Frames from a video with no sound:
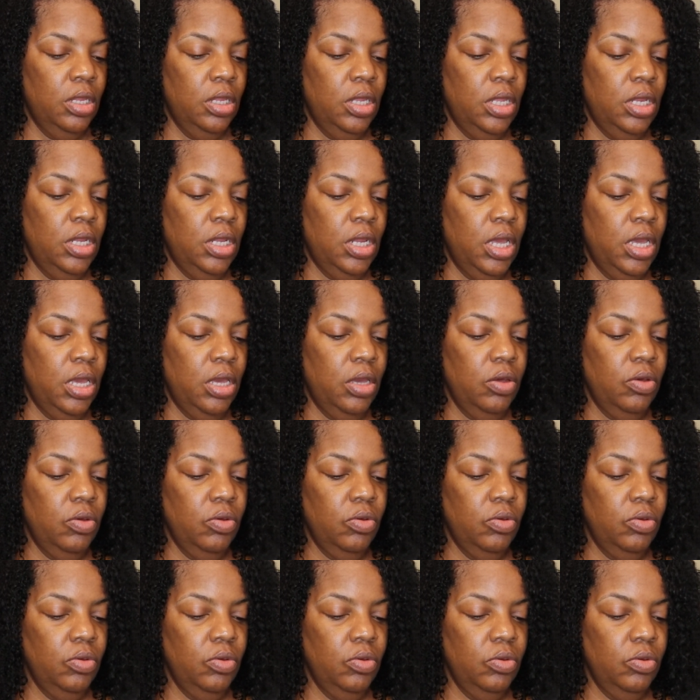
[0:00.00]

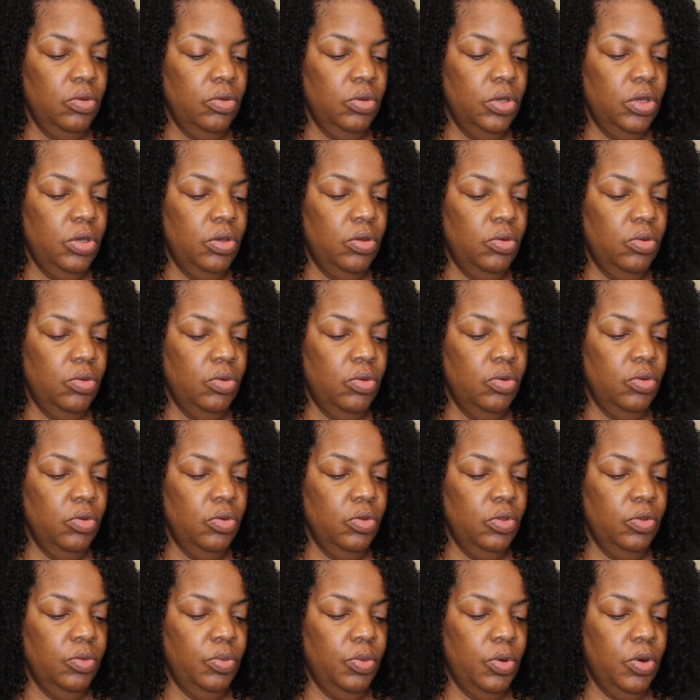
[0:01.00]
detangle
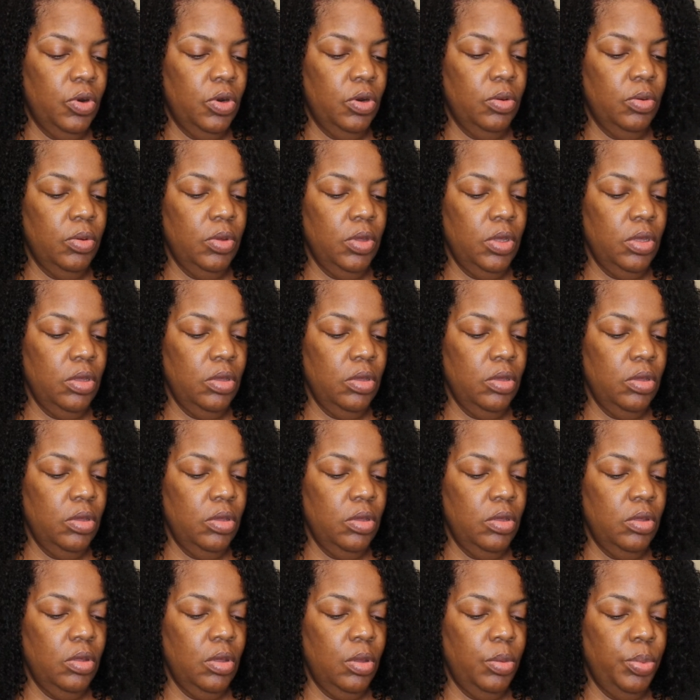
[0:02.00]
cuticles part of
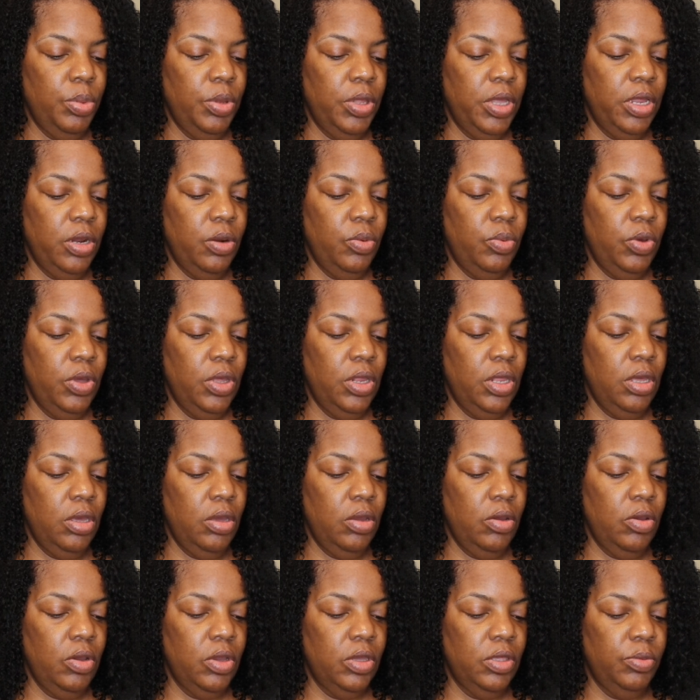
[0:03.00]
uh, apply to with
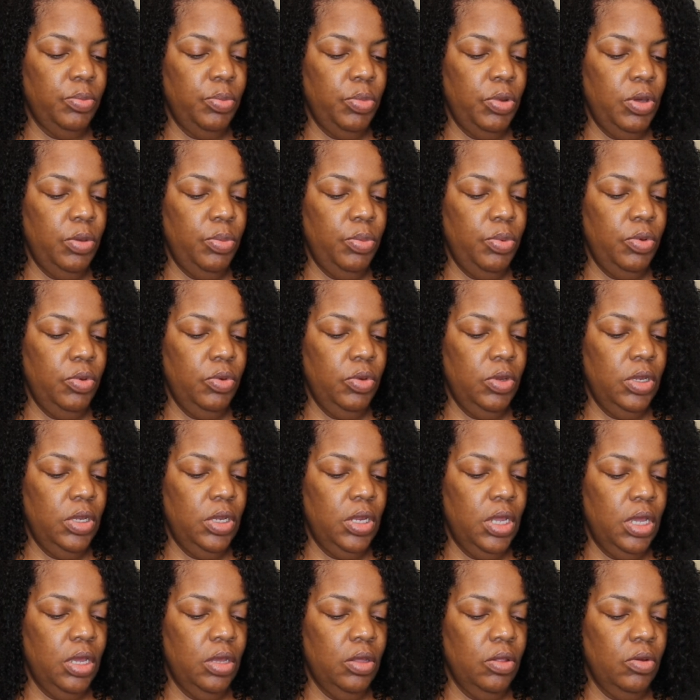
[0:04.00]
hair as pre-poo
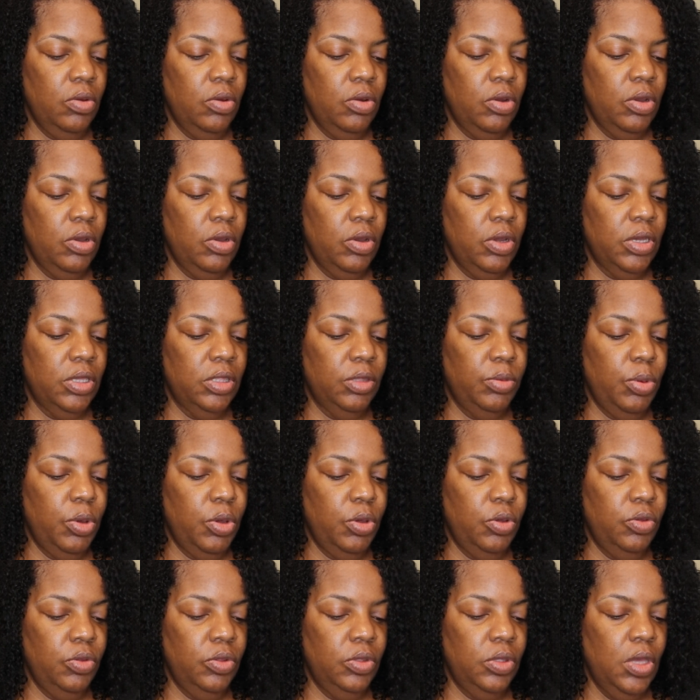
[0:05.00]
detangler or as
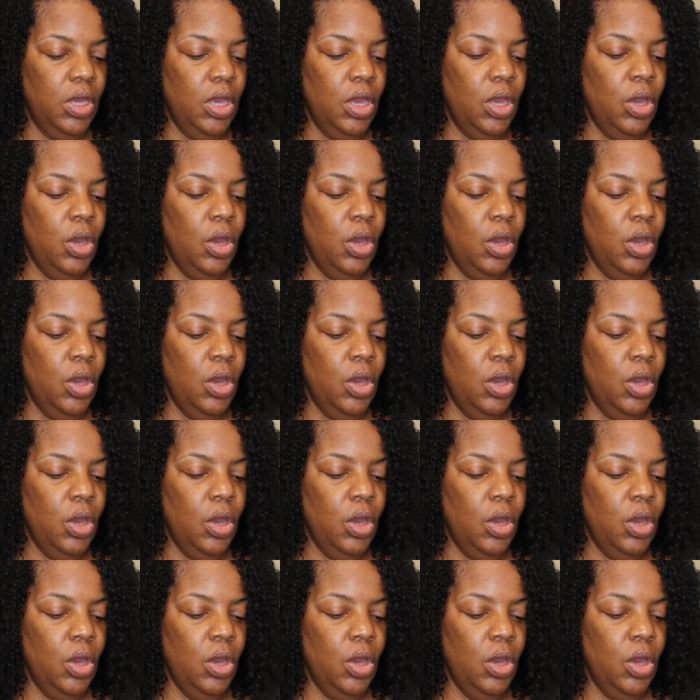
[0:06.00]
post